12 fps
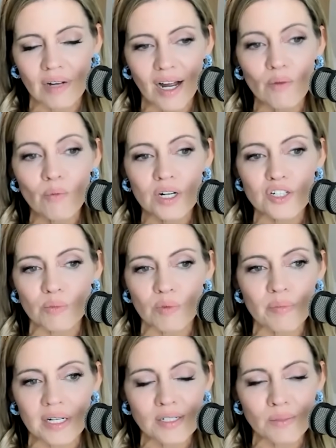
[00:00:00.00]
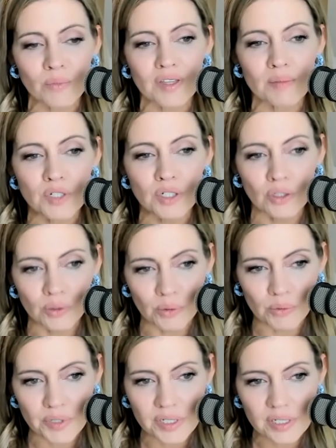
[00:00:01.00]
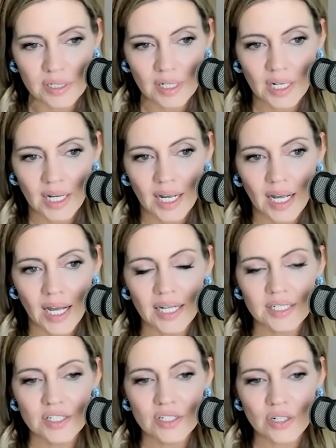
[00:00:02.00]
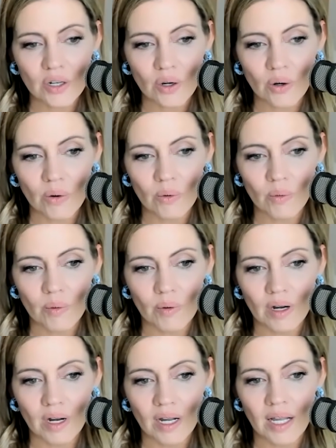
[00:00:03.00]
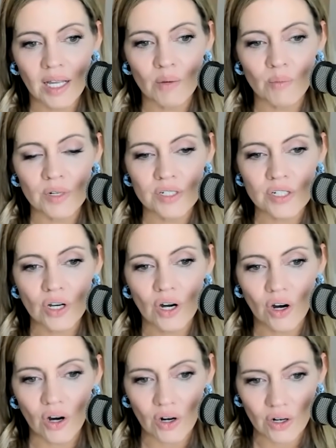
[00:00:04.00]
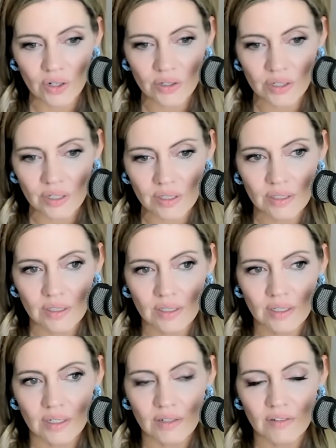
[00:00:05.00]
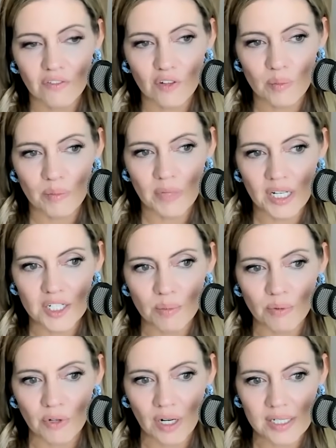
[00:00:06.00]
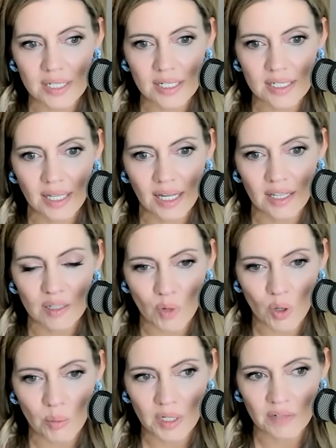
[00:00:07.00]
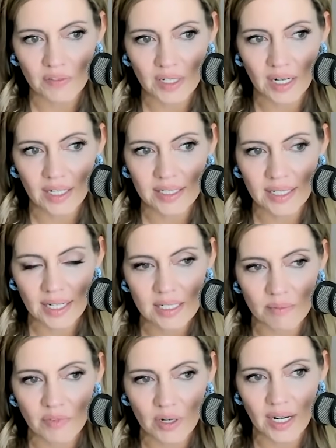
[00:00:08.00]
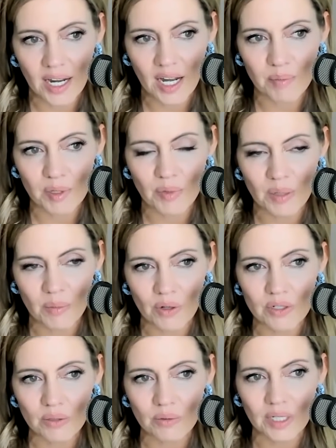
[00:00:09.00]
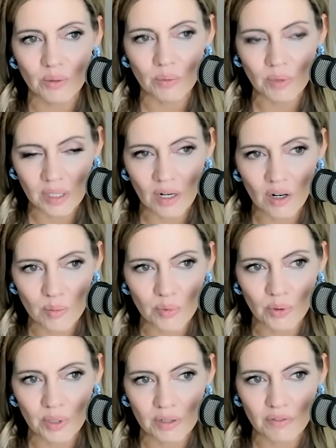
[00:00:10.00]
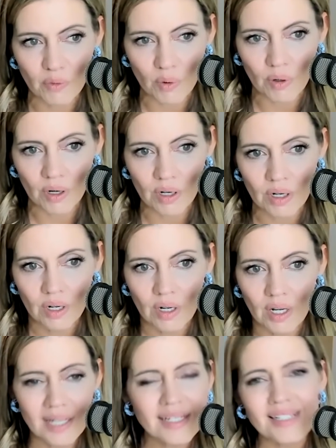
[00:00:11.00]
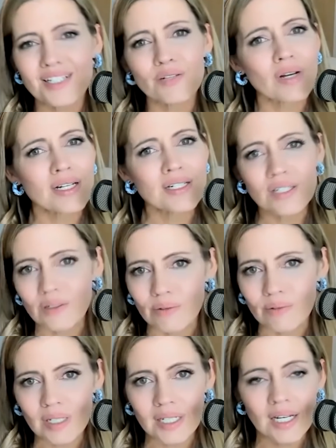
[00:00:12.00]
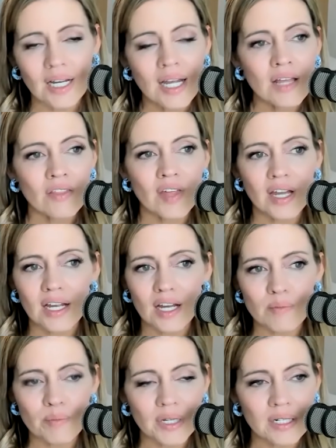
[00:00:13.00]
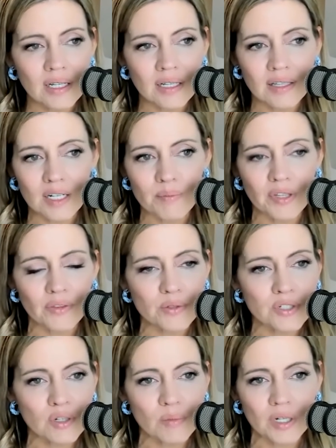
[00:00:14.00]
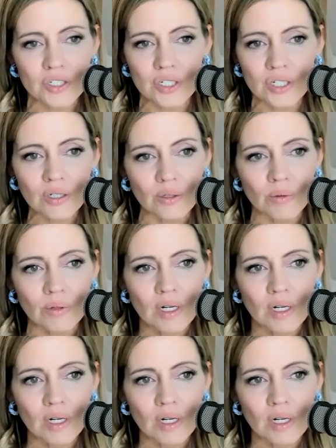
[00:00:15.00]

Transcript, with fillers: I wanted to win, but I didn't want them to lose. And so it was hard for me to process that in the moment of like, yes, I'm very happy, but I'm also like really heartbroken for and Dusty and Ryan too. Like they yeah. had been they had been through so much too.